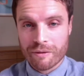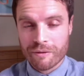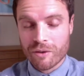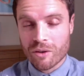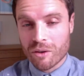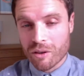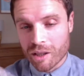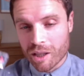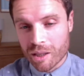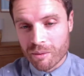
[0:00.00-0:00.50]
the
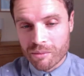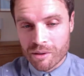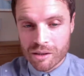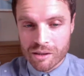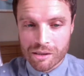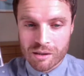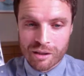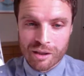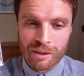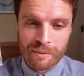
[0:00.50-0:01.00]
4 games
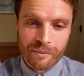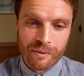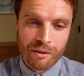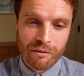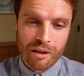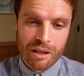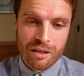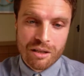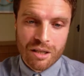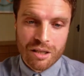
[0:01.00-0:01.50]
is
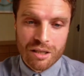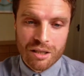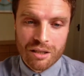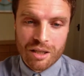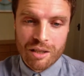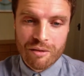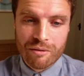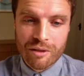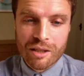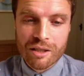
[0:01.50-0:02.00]
Crash
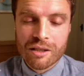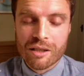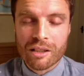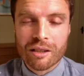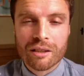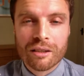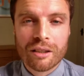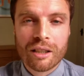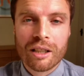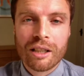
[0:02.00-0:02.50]
Team Racing.